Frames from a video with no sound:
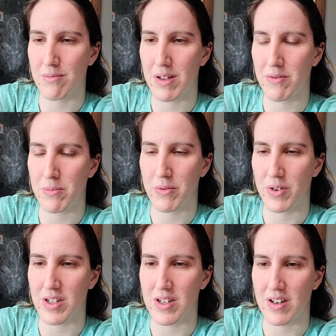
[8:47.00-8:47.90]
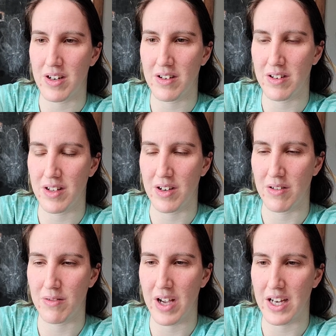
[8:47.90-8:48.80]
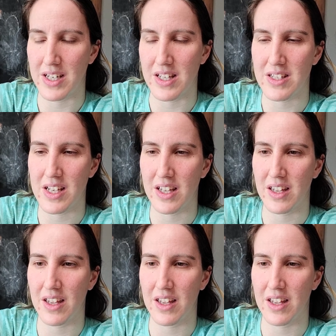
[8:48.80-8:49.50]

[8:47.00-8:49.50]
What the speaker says: even before he started, you know, acting sick,